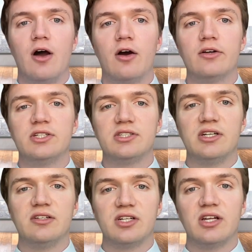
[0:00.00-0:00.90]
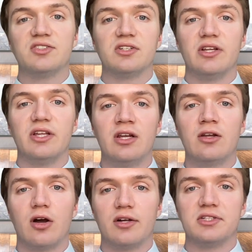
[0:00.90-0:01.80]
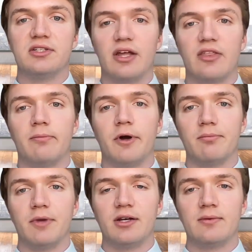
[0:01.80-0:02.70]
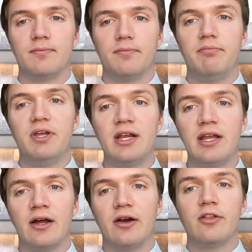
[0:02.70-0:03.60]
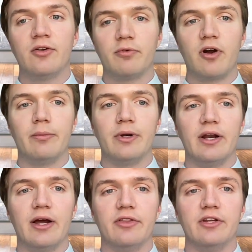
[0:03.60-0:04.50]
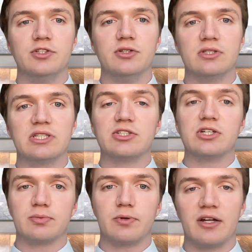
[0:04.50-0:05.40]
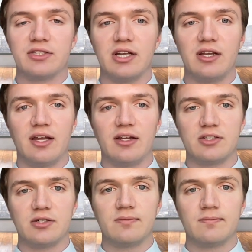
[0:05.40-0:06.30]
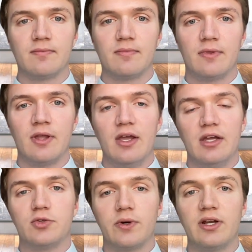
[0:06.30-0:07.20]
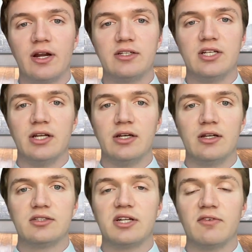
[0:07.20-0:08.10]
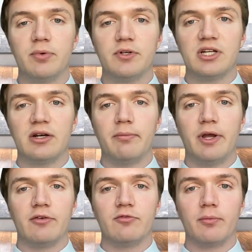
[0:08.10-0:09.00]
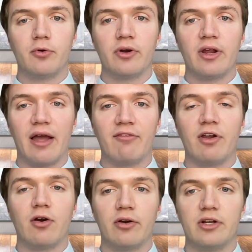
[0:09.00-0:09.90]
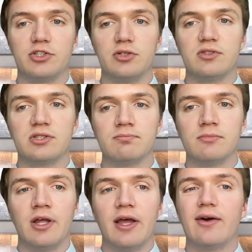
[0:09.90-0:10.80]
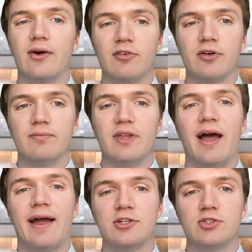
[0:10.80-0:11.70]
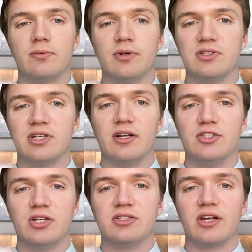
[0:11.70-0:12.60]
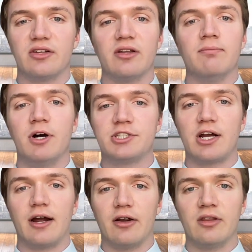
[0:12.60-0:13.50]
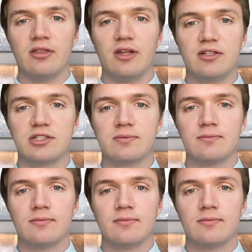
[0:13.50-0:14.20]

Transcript: Heart disease is a leading cause of death among men, beating out other prominent health issues such as prostate cancer. In 2019, 7% of men reported having heart issues. However, the actual percentage is likely much higher than this.